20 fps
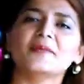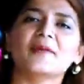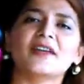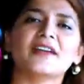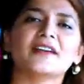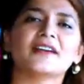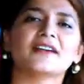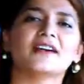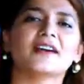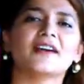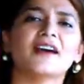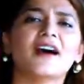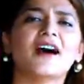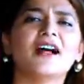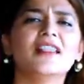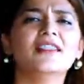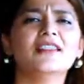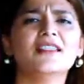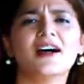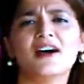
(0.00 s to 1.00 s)
make
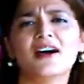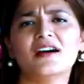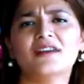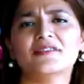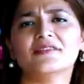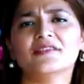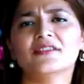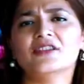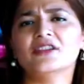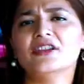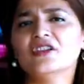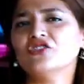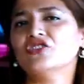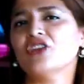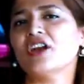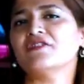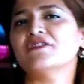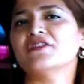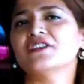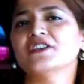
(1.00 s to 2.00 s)
a last-ditch
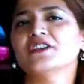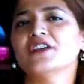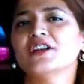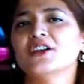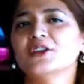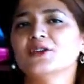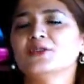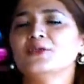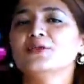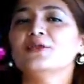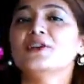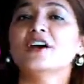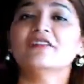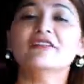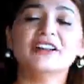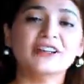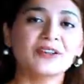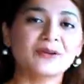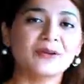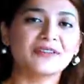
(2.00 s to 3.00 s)
effort to
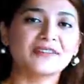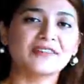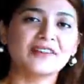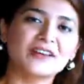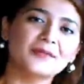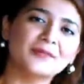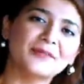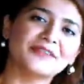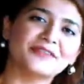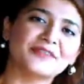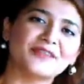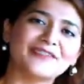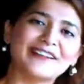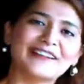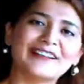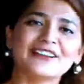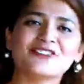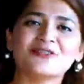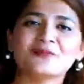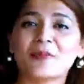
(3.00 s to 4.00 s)
cover your syllabus of
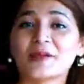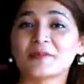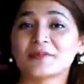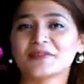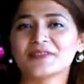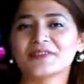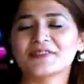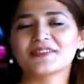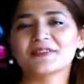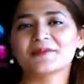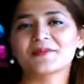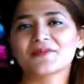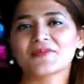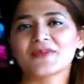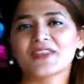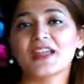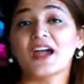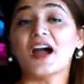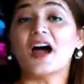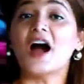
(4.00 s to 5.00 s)
English papers.
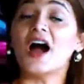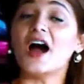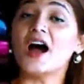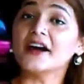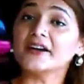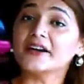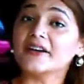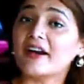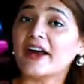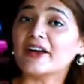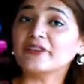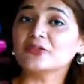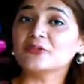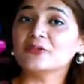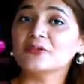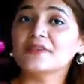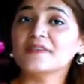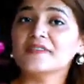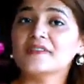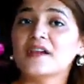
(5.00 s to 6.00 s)
Our crash
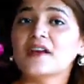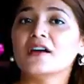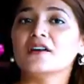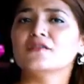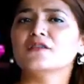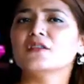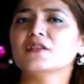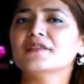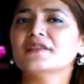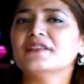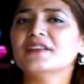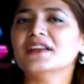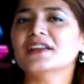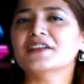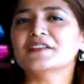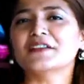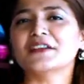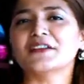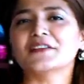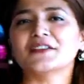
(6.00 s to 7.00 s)
course for
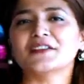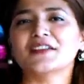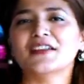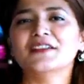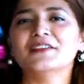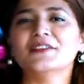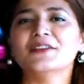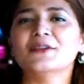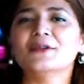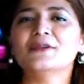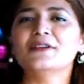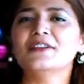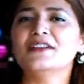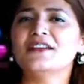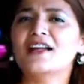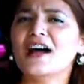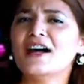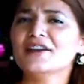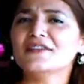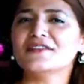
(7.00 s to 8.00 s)
CSS is your
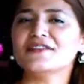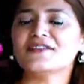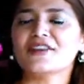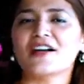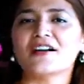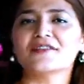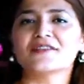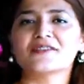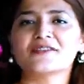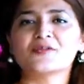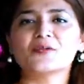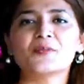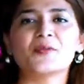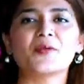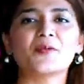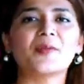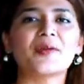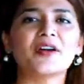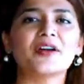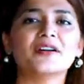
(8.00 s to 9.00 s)
last chance to
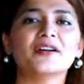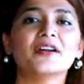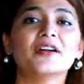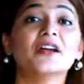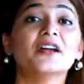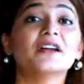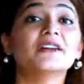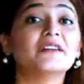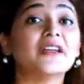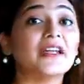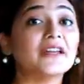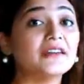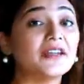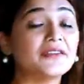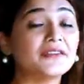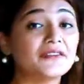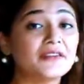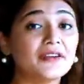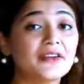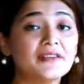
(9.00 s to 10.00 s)
prepare 10
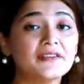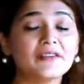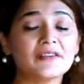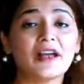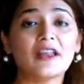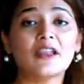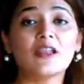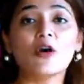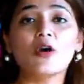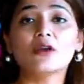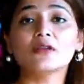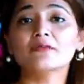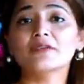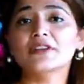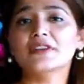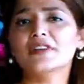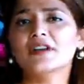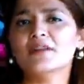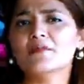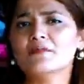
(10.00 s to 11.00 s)
essays along with the